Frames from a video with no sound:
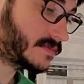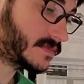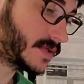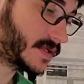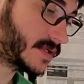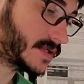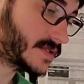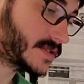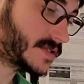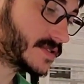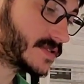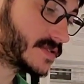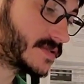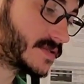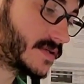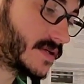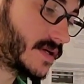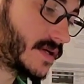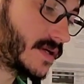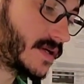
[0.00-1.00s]
It's
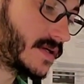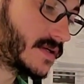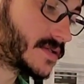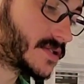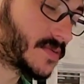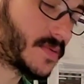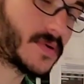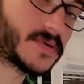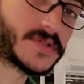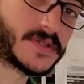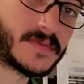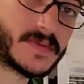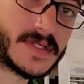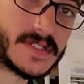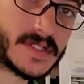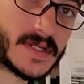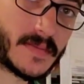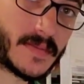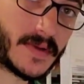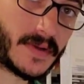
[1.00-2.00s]
supposed to be
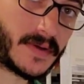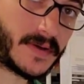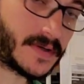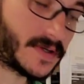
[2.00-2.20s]
similar